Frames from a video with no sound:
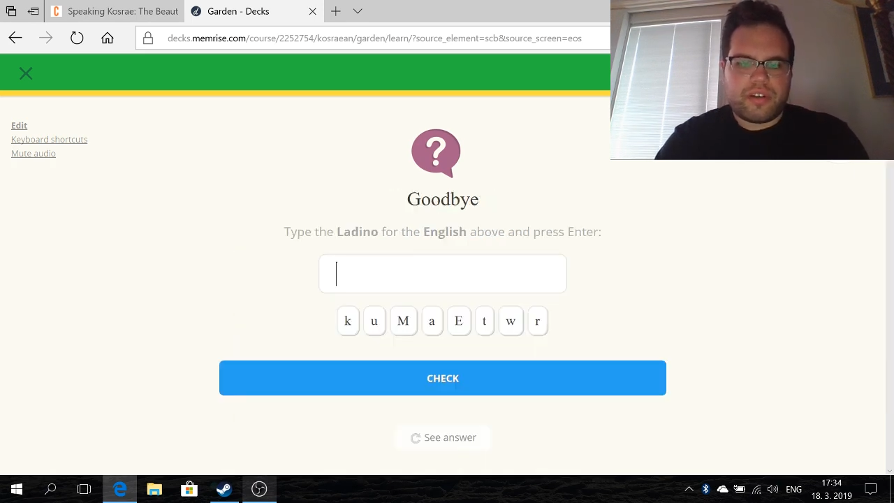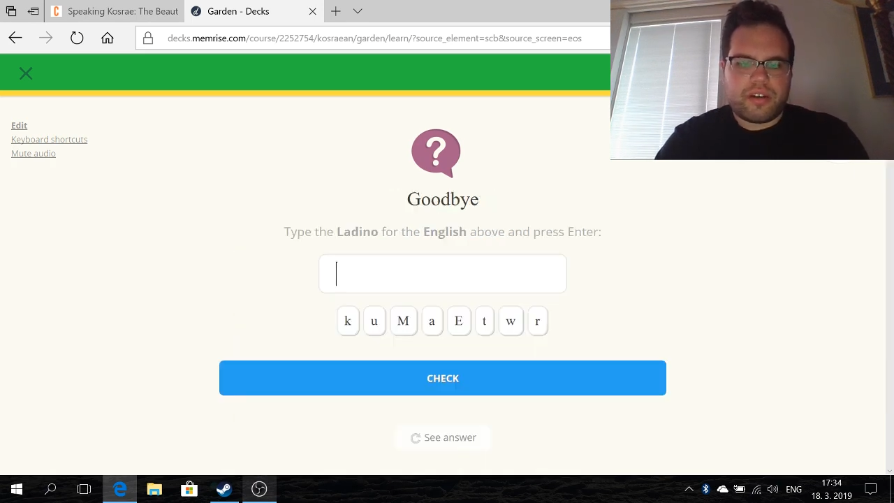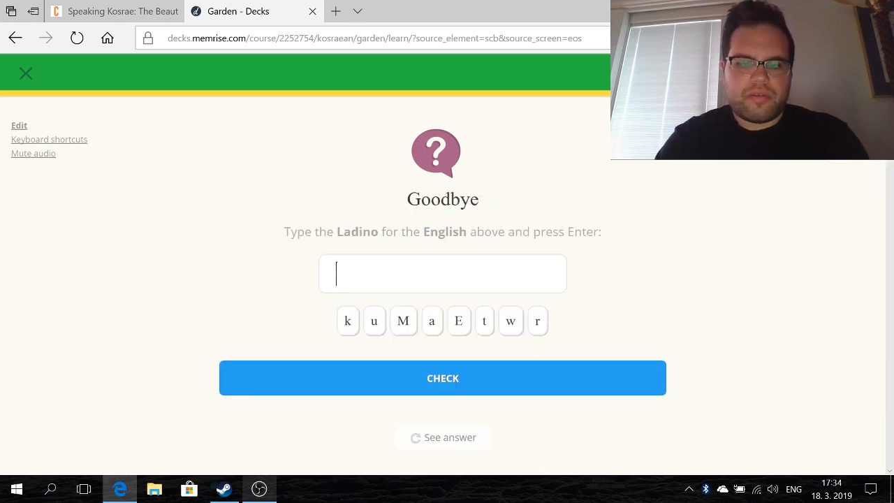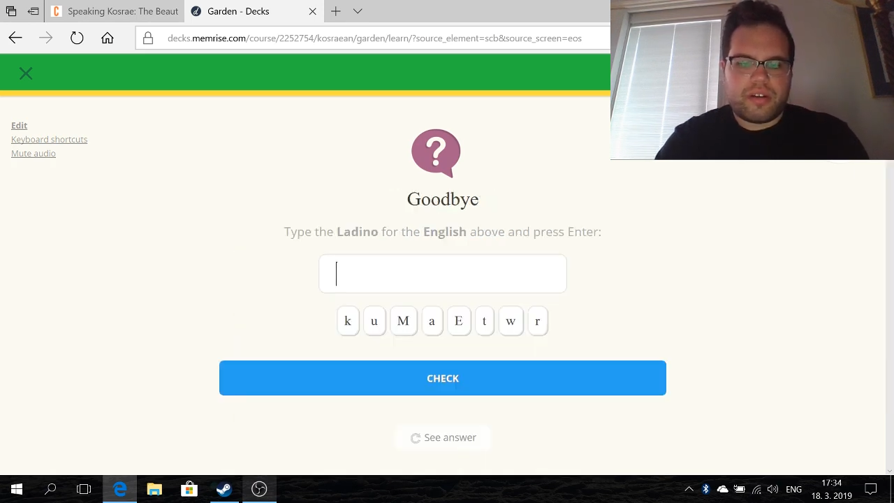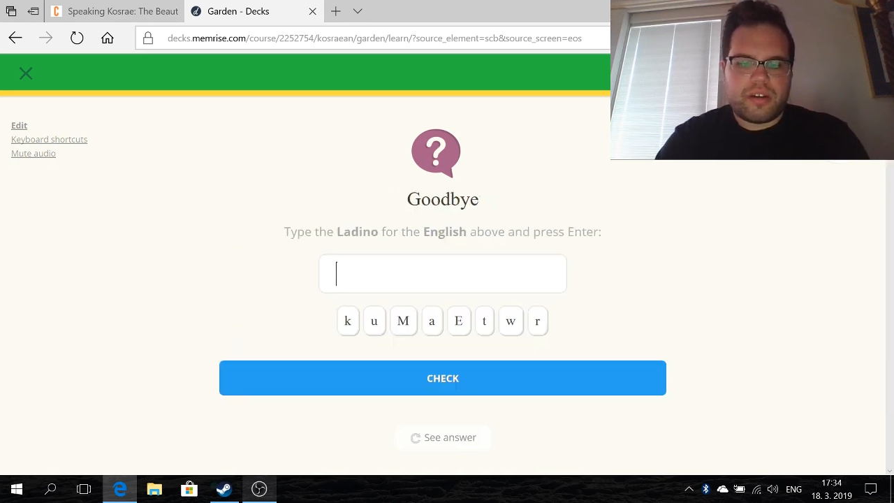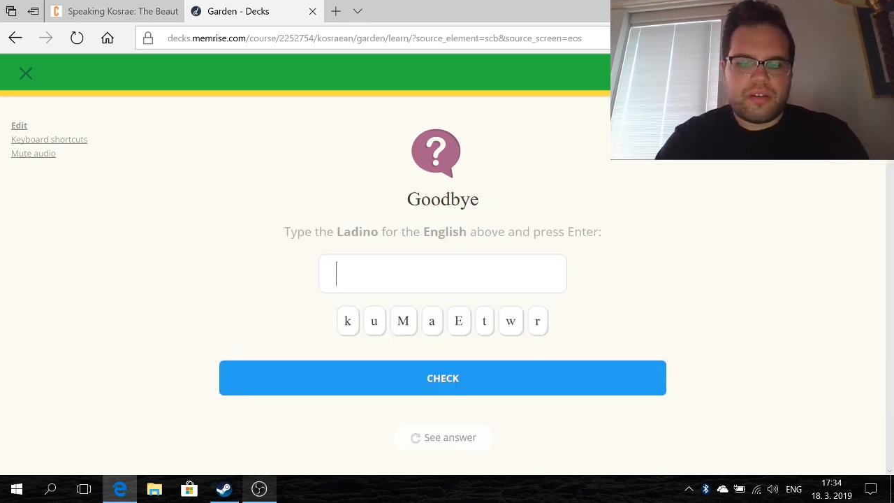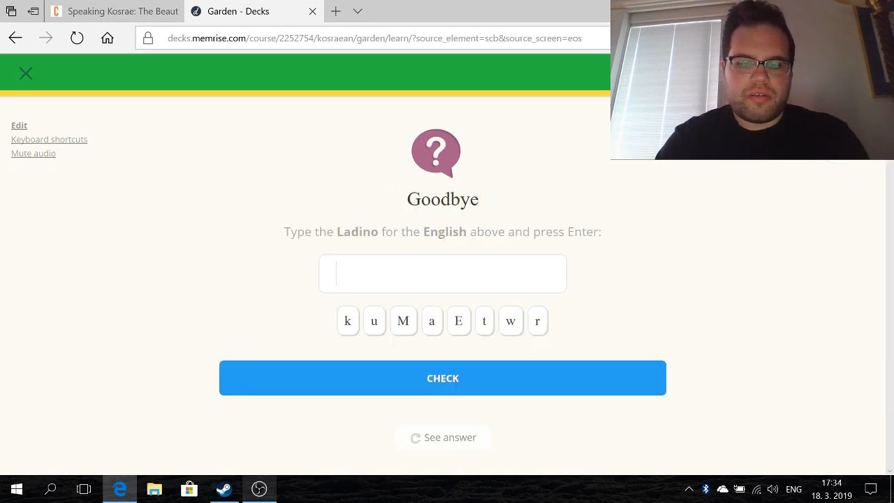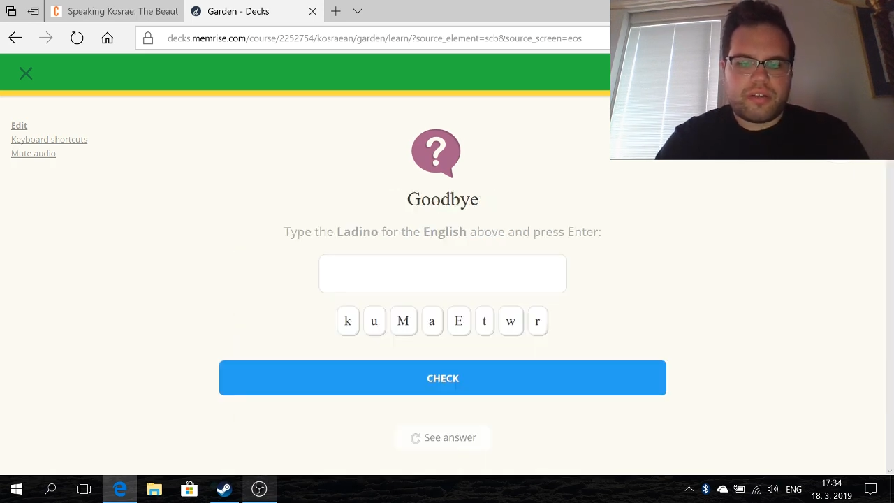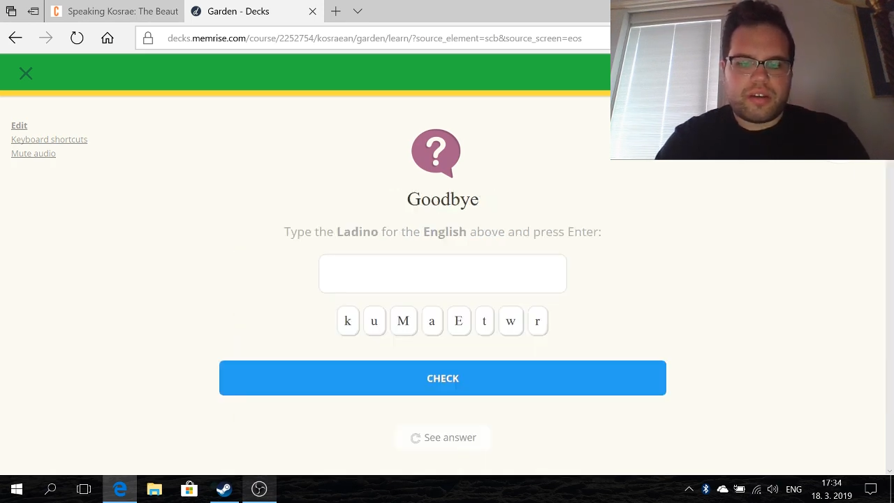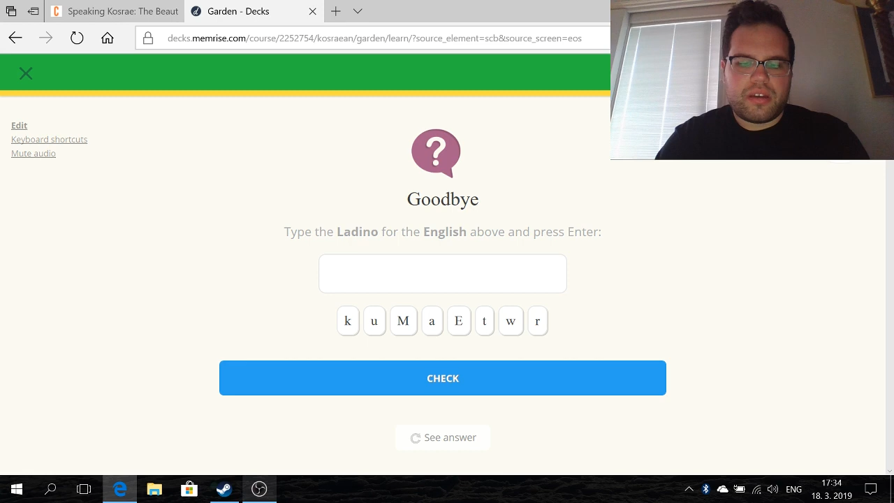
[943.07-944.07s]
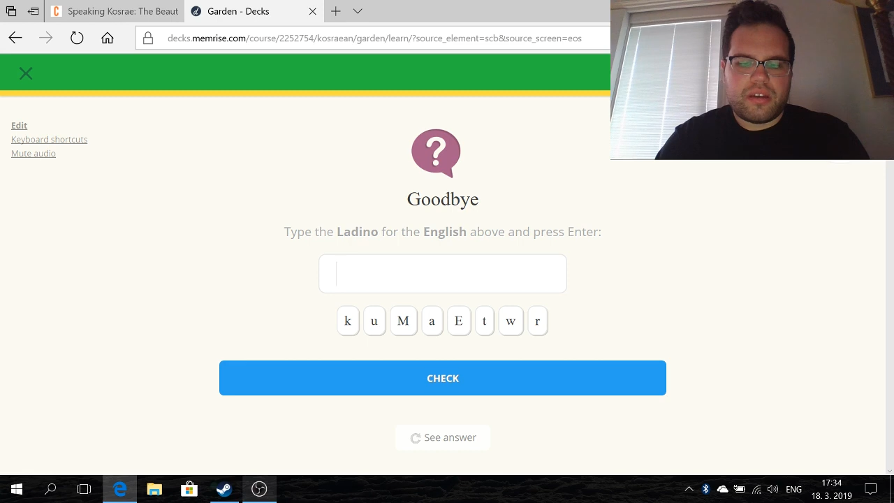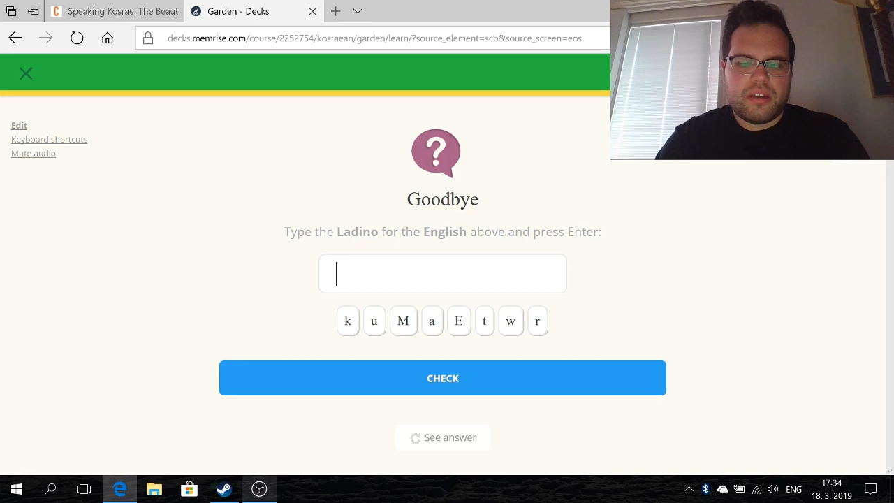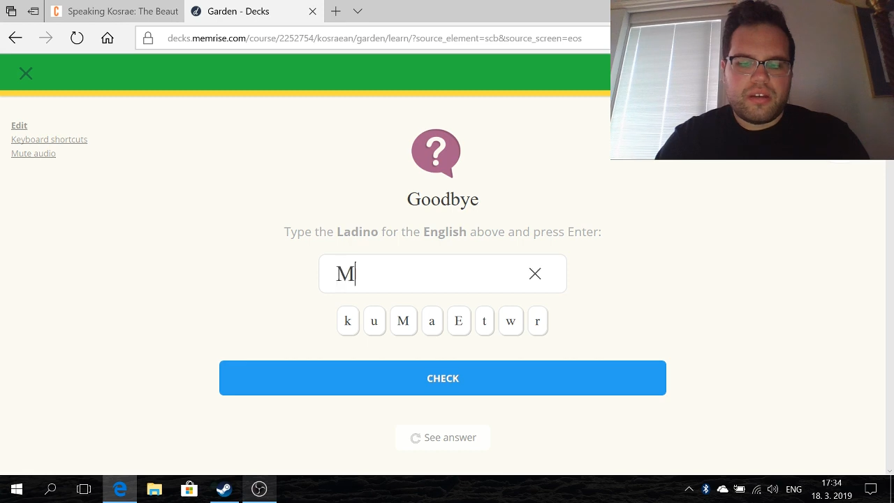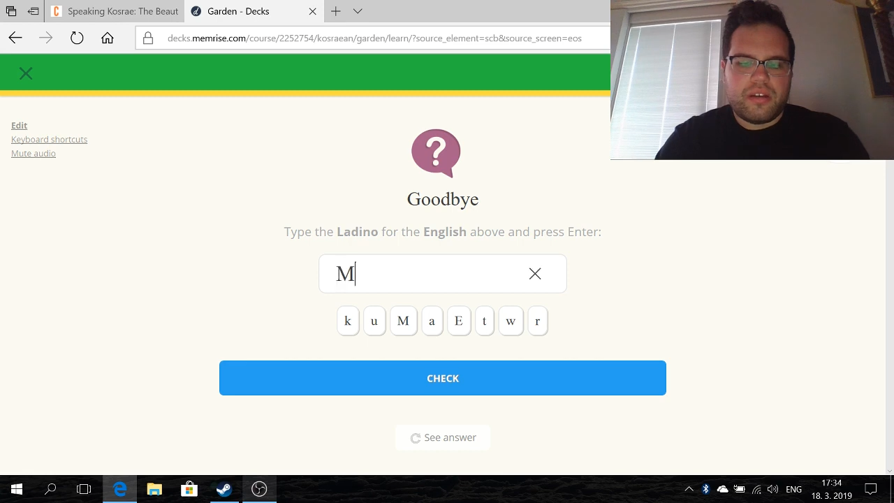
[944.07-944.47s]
get right. Okay.